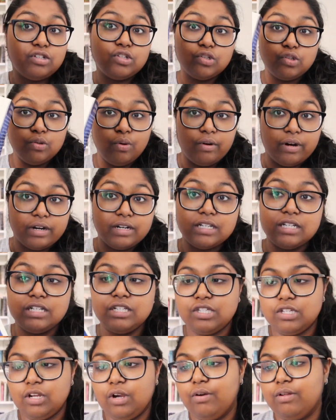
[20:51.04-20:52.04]
short,
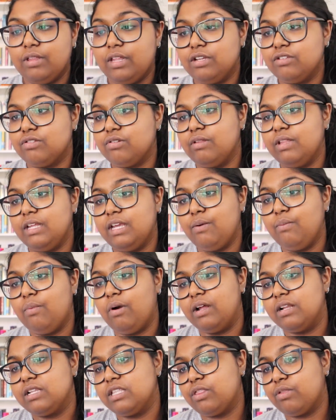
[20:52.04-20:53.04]
so there's only
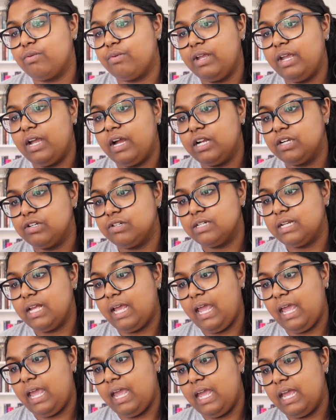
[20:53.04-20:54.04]
what,
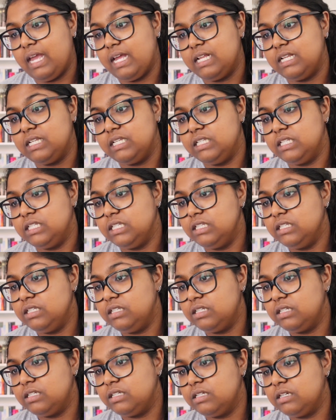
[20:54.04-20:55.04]

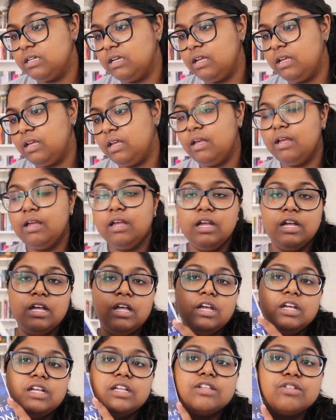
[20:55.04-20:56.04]

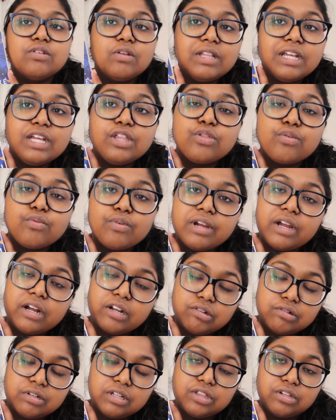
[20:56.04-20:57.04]

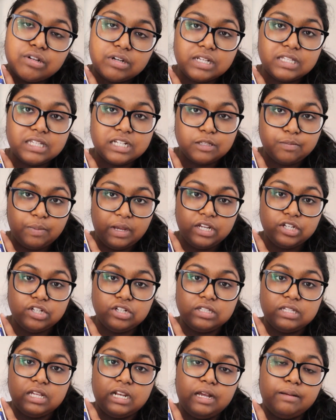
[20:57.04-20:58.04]
336
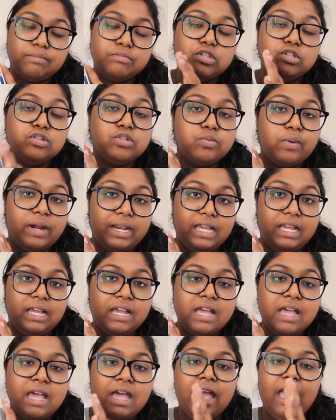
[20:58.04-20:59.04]
pages, and I'm
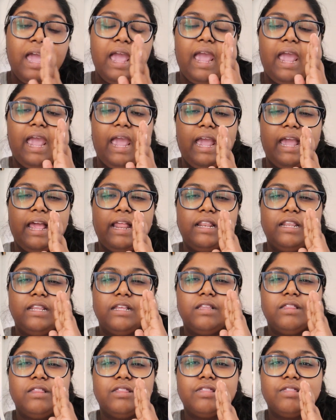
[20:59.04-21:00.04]
220,
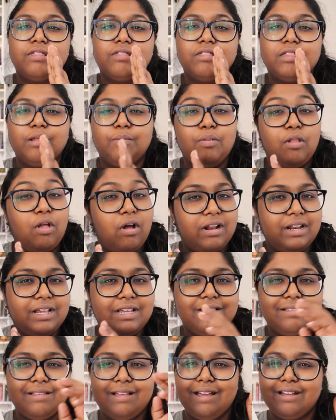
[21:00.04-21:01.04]
and the plot
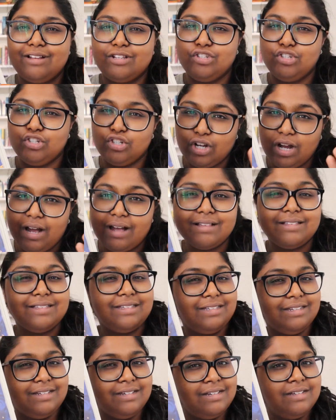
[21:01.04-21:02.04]
is like
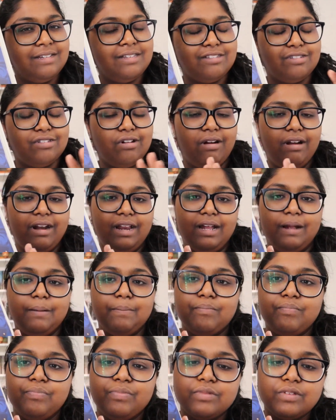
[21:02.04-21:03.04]
just
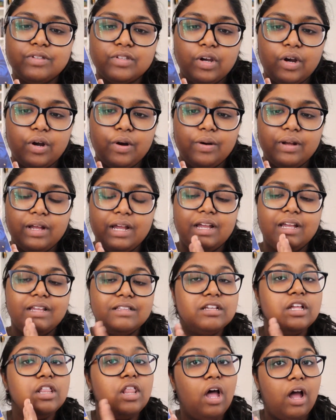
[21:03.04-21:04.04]
starting. So
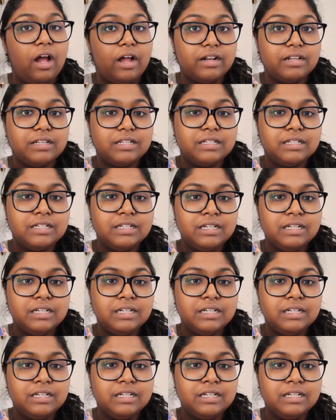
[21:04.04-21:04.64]
it's a lot